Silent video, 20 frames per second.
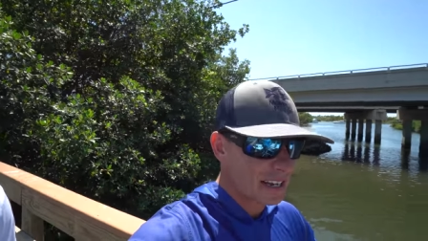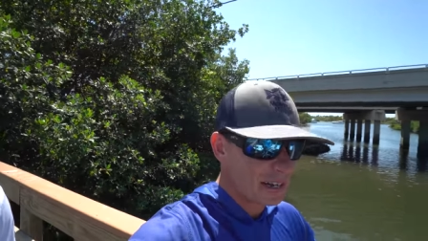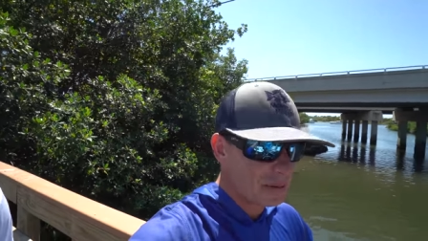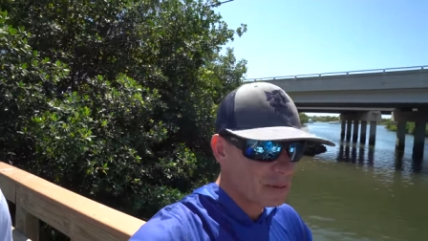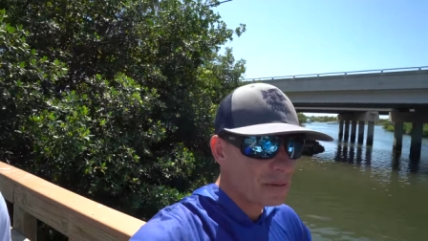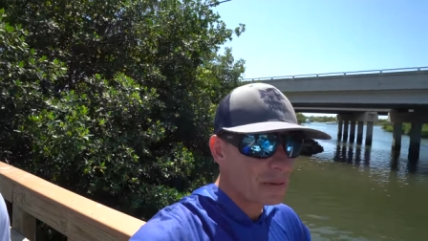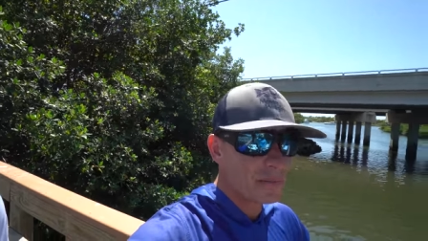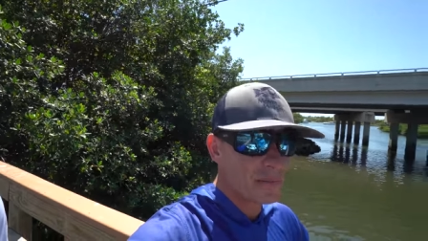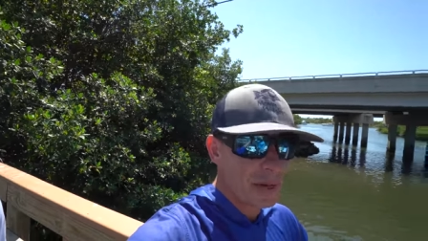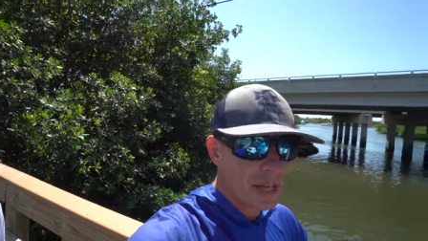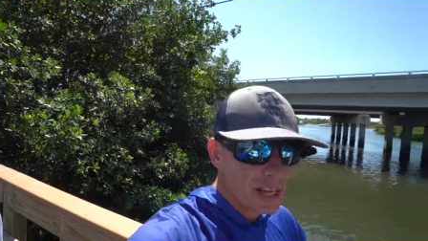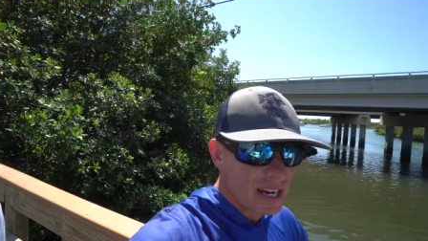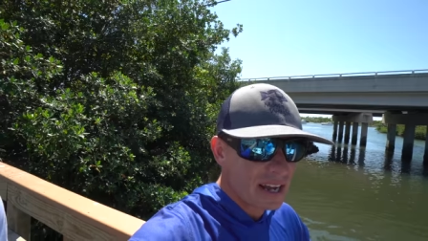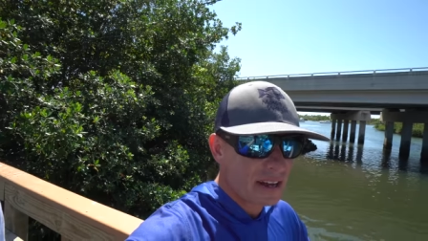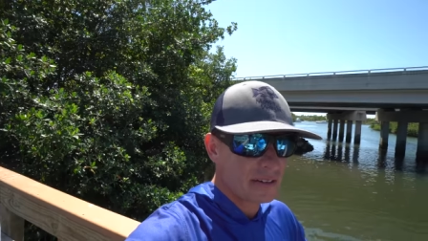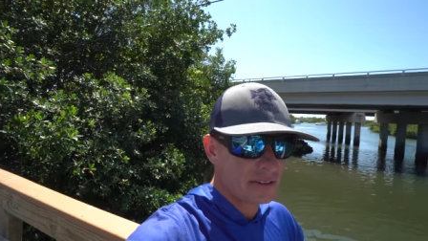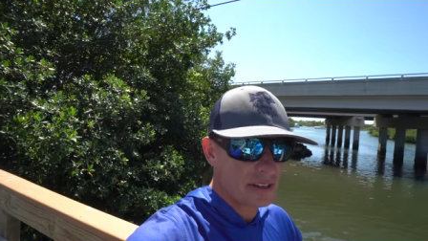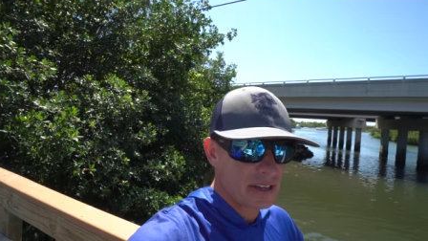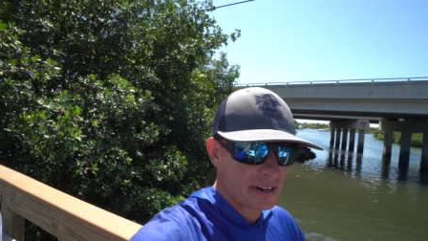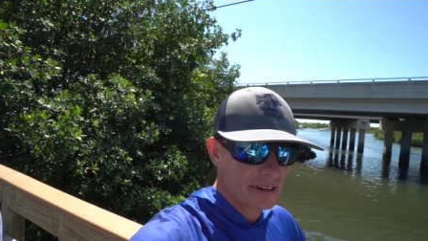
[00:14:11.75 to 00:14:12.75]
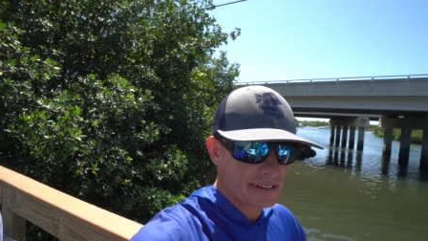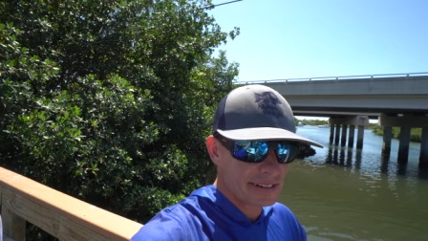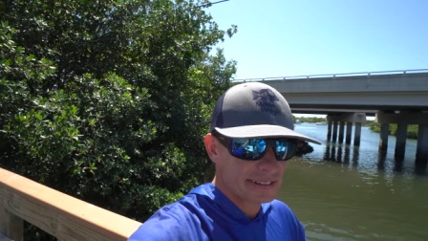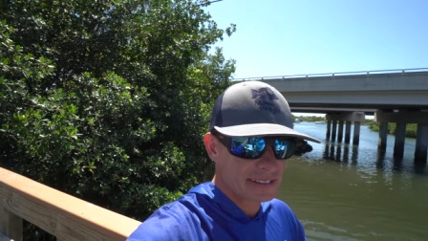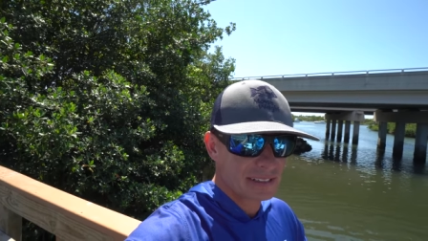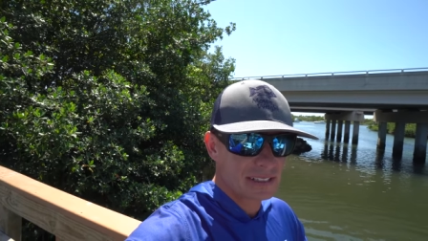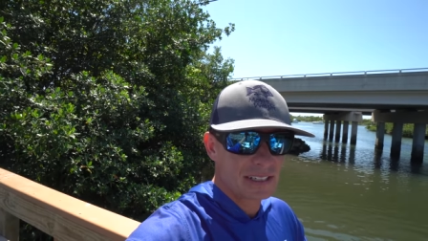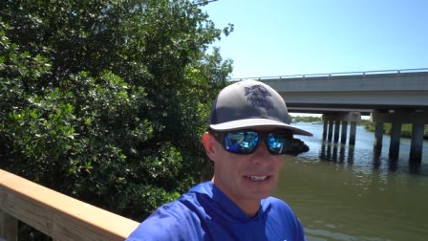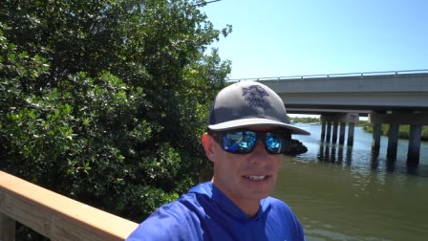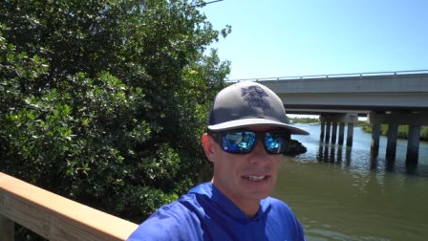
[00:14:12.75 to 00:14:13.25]
It was big out there,
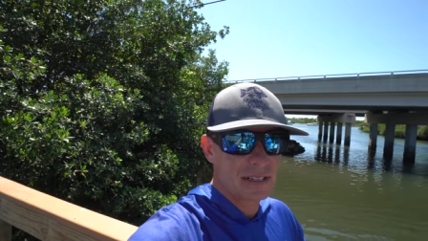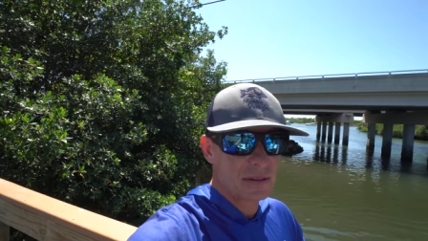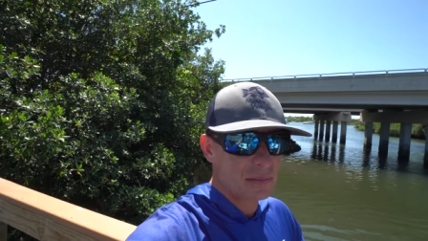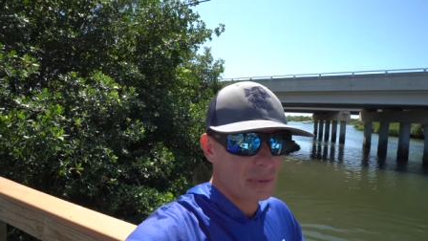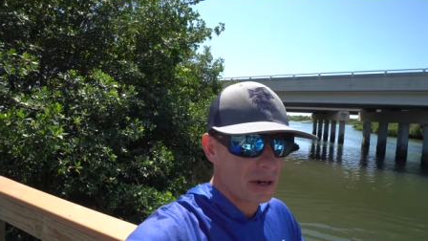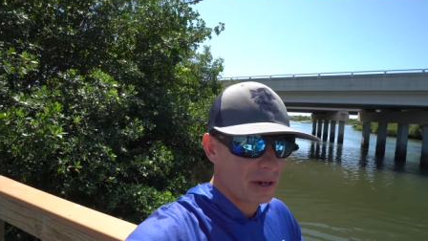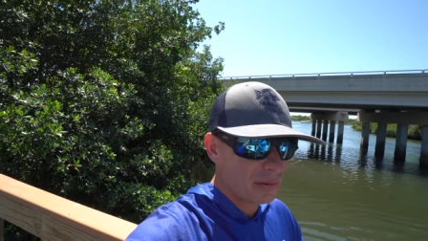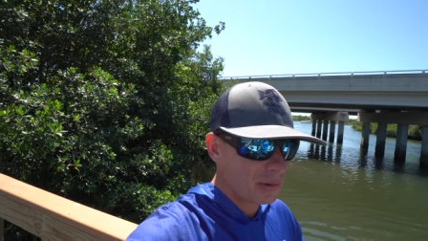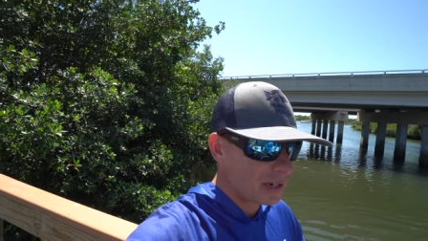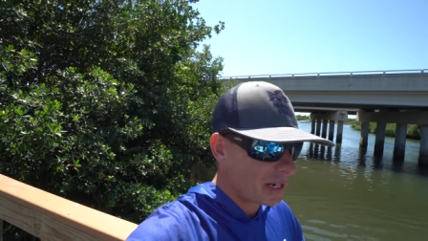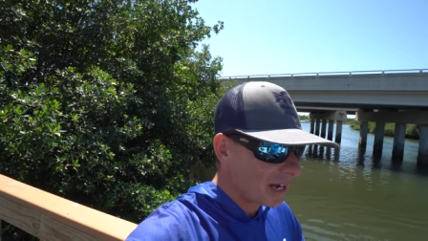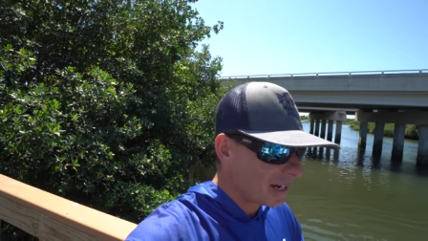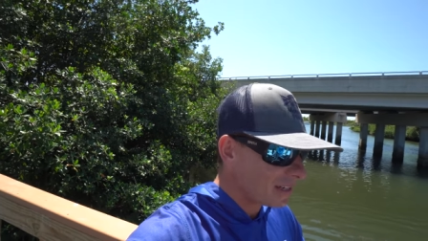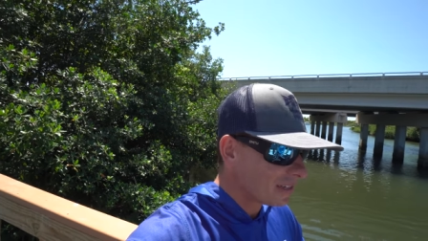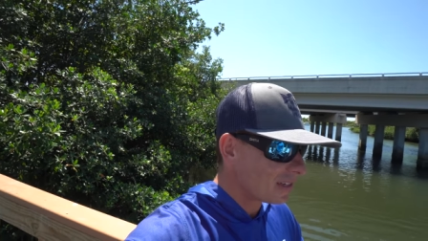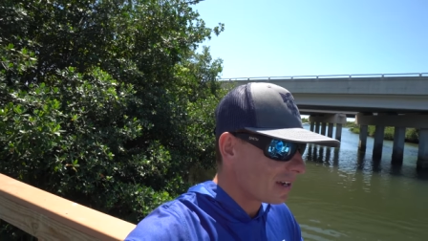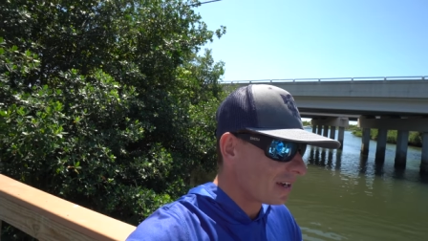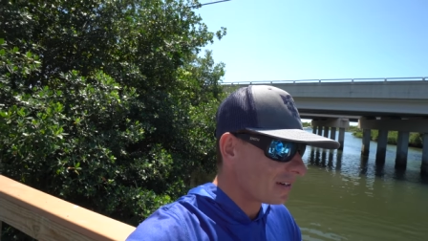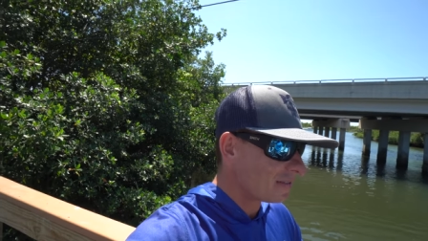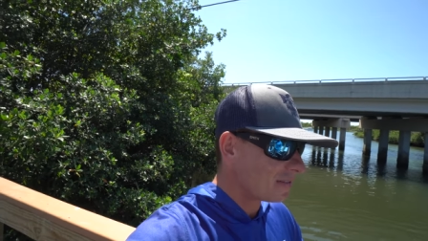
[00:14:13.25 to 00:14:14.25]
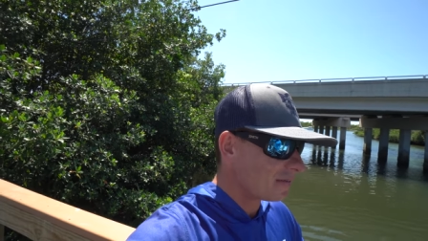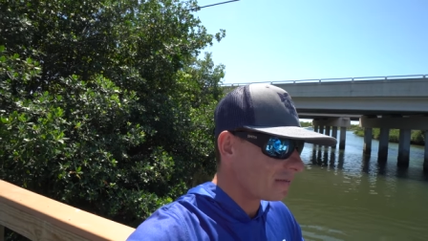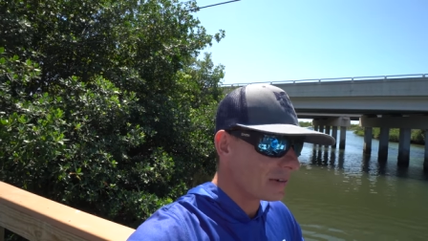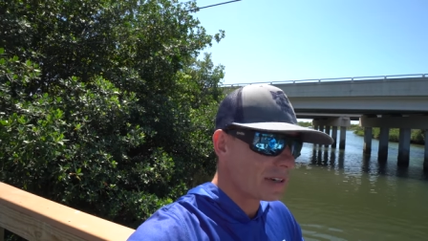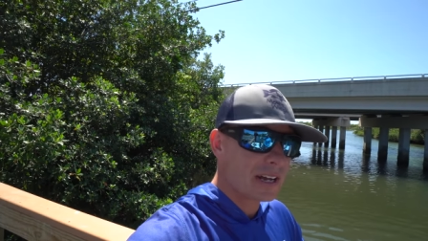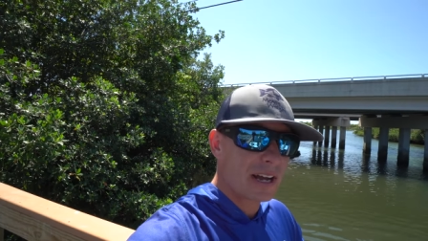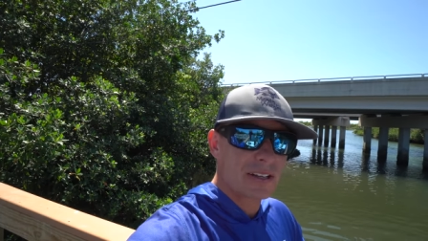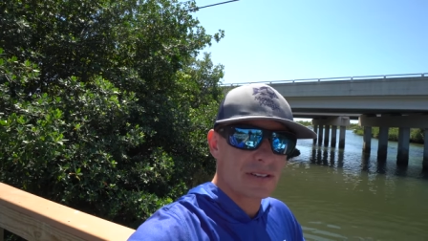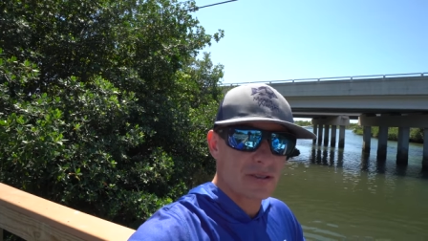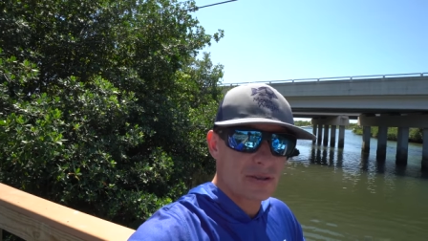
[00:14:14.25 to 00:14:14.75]
but we got it done.
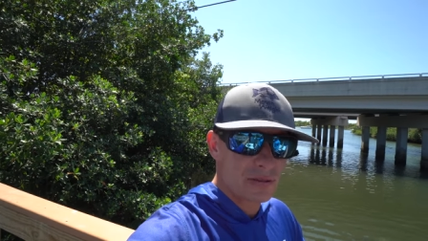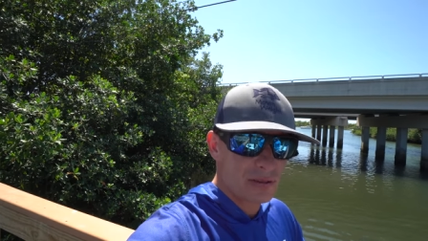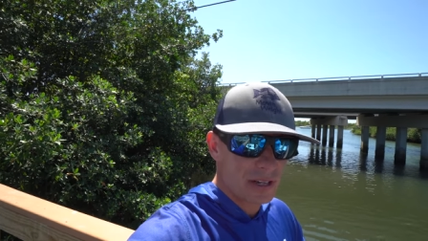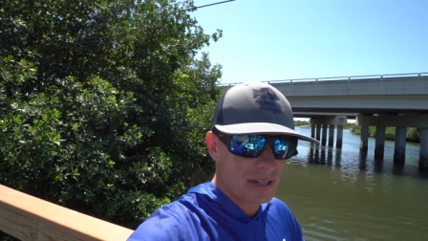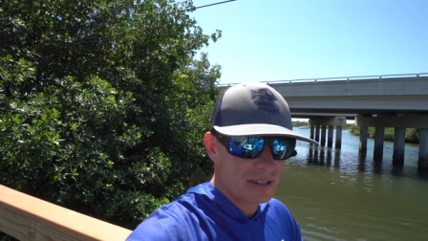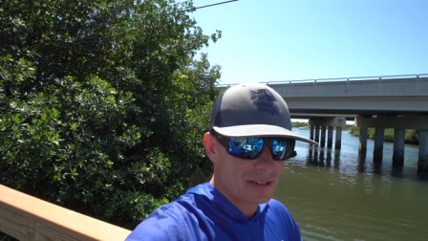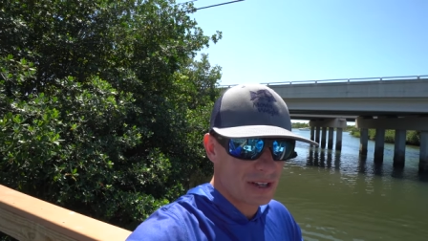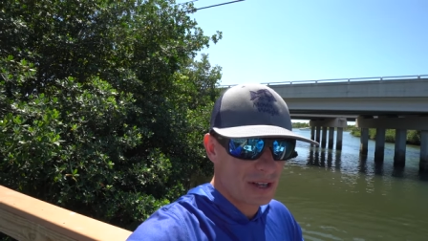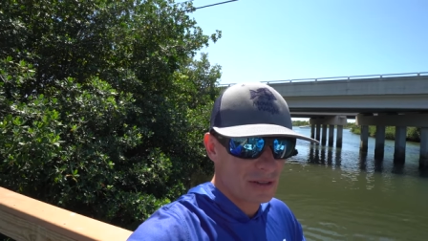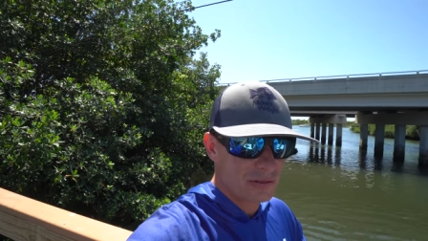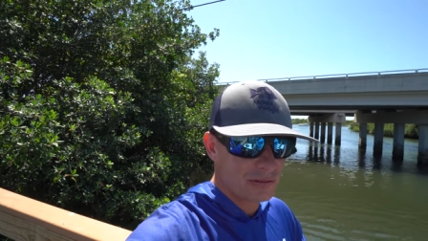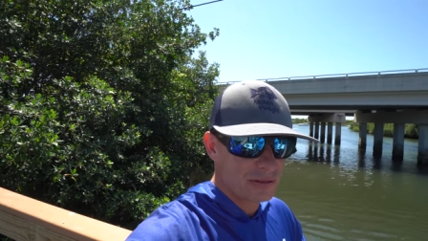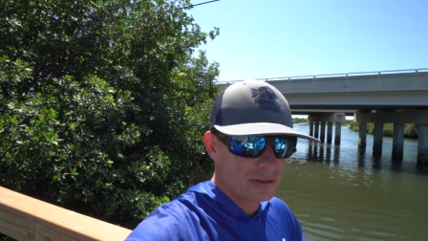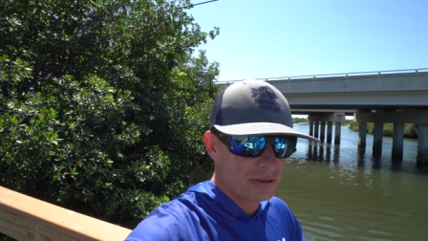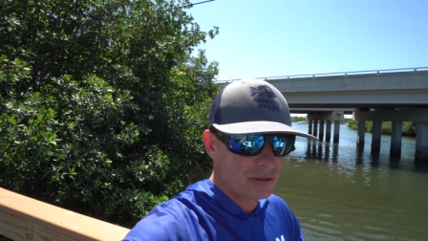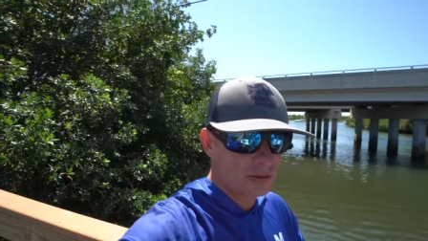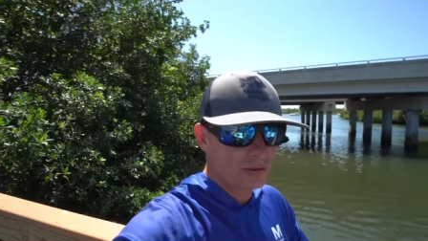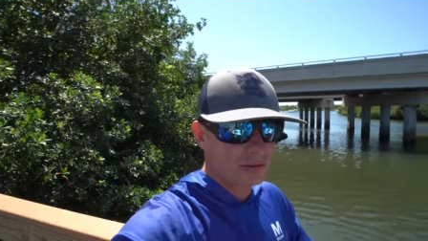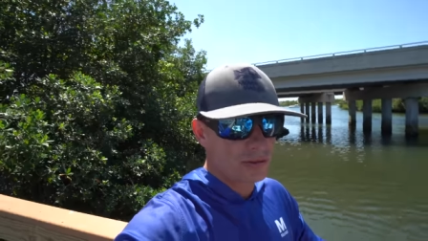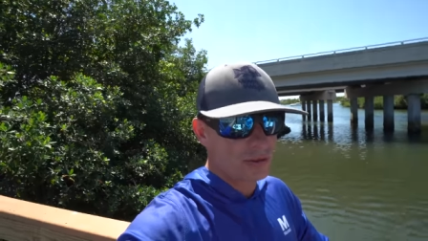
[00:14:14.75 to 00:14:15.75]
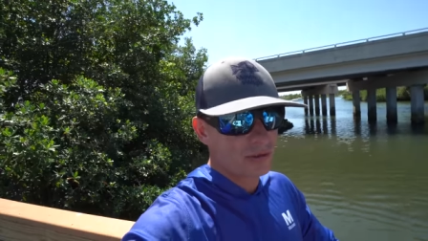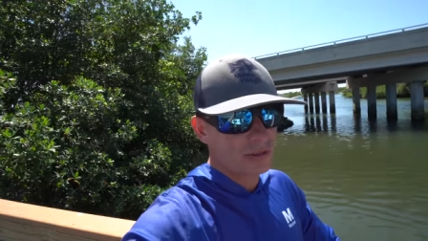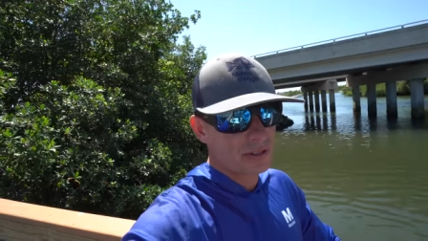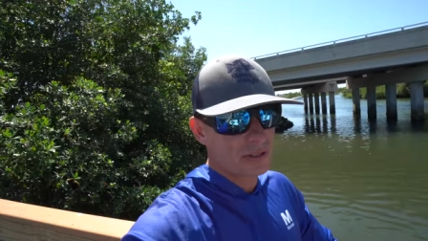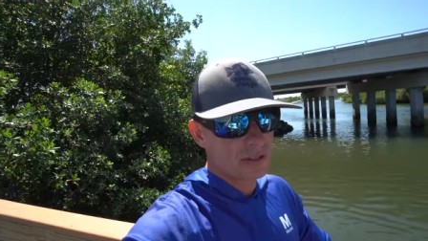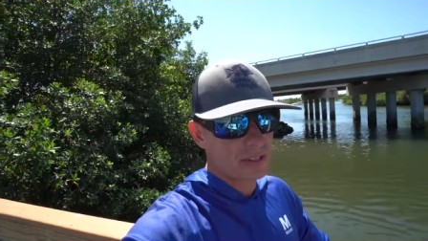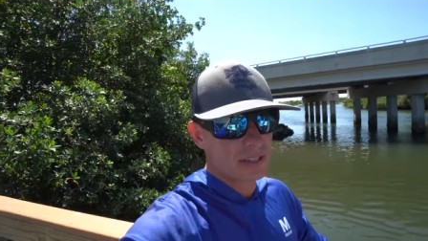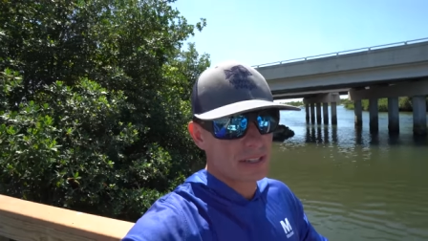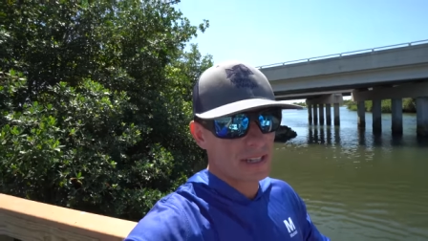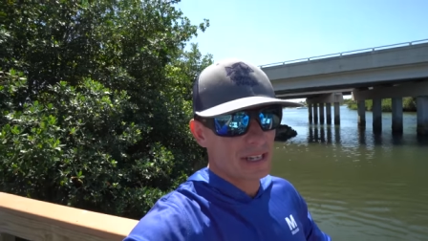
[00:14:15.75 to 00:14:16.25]
We got two nice dolphin, two
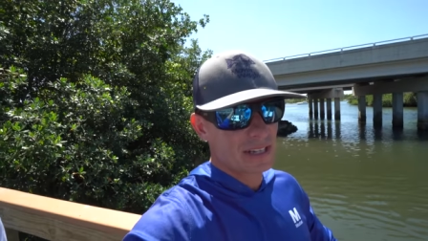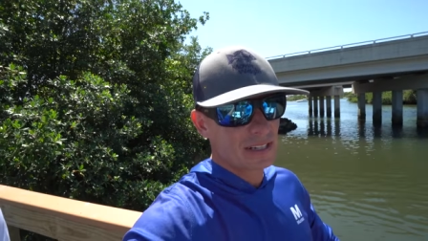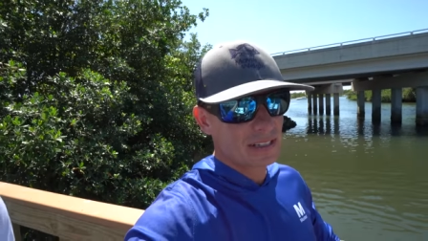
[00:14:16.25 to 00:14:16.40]
tunas.